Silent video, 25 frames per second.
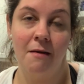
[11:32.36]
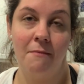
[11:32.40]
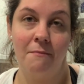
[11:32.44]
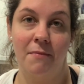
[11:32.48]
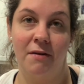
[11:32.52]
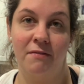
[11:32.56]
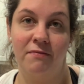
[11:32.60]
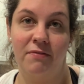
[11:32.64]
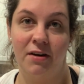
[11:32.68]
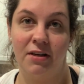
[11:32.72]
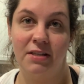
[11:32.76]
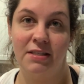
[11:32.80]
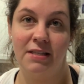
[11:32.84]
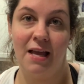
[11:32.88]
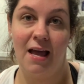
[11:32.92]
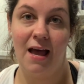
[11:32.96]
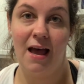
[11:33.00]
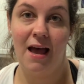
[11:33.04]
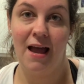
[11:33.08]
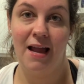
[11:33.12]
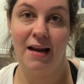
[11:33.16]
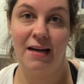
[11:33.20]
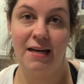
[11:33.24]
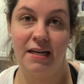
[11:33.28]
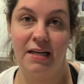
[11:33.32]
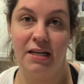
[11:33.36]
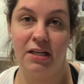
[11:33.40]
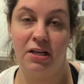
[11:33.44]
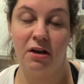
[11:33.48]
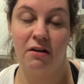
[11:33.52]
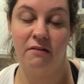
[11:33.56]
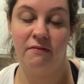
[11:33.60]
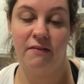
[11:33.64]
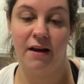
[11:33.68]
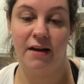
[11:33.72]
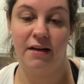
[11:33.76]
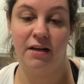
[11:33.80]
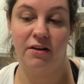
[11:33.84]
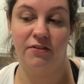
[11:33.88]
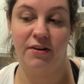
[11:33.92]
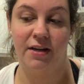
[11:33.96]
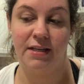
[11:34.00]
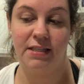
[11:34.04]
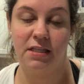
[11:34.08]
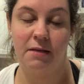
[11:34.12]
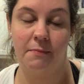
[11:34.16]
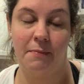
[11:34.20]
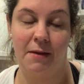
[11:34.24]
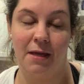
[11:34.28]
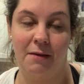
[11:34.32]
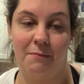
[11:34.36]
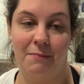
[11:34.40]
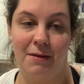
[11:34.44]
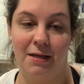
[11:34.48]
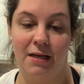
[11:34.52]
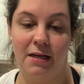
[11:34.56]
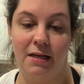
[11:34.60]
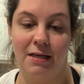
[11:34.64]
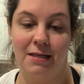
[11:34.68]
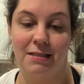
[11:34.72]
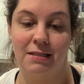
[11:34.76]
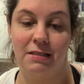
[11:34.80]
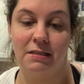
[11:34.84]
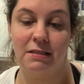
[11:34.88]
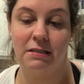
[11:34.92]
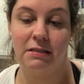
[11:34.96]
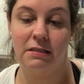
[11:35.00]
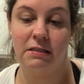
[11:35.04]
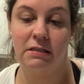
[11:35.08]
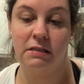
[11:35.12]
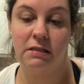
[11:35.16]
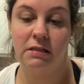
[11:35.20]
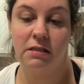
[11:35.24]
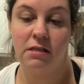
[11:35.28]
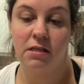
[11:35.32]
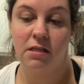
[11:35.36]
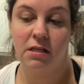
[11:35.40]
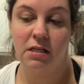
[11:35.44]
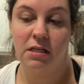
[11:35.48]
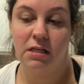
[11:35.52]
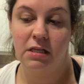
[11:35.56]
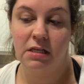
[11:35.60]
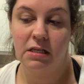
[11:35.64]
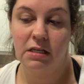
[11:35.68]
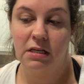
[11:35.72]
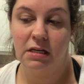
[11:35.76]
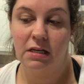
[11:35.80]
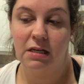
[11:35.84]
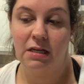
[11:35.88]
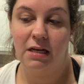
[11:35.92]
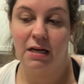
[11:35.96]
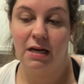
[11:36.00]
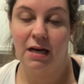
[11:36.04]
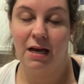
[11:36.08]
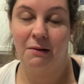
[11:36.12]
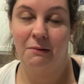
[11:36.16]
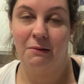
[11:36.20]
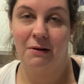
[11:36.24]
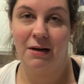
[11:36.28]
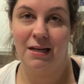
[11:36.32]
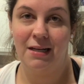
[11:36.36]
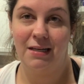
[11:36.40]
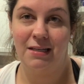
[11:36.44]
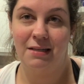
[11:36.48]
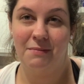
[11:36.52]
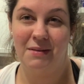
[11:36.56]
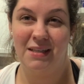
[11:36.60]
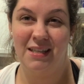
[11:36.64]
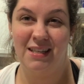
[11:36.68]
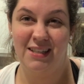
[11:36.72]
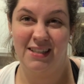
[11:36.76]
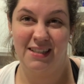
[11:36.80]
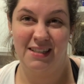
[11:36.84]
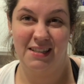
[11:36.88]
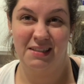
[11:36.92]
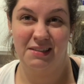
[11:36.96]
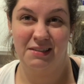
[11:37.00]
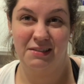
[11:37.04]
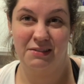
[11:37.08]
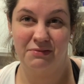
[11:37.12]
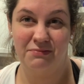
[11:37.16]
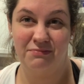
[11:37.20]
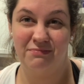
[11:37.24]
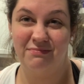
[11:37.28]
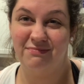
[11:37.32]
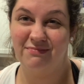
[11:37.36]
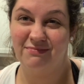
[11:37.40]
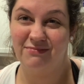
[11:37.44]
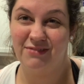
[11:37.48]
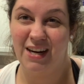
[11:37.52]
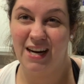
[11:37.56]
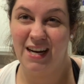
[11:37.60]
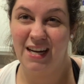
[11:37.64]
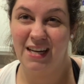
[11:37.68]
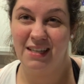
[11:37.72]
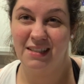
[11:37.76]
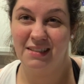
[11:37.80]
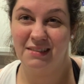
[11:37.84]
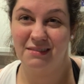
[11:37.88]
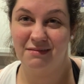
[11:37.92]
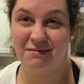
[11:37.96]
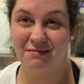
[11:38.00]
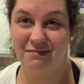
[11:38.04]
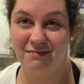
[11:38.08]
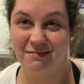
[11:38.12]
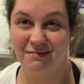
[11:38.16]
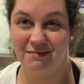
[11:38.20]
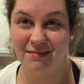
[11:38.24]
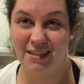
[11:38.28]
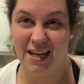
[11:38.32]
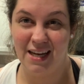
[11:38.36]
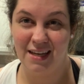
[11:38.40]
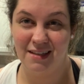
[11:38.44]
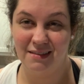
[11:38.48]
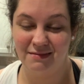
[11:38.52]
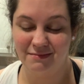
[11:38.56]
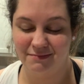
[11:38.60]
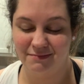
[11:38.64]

But first I need to go find a recipe because I want it to be good, right? Yeah,